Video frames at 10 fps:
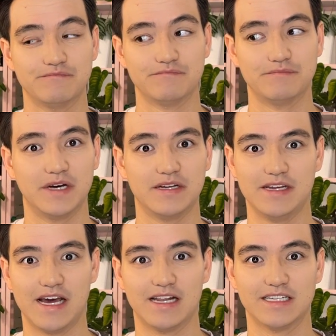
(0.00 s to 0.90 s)
But
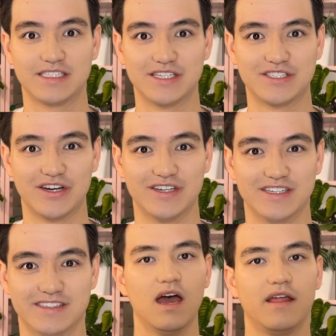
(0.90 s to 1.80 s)
yeah, let's get started.
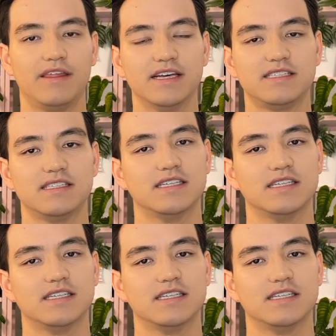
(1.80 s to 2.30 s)
This is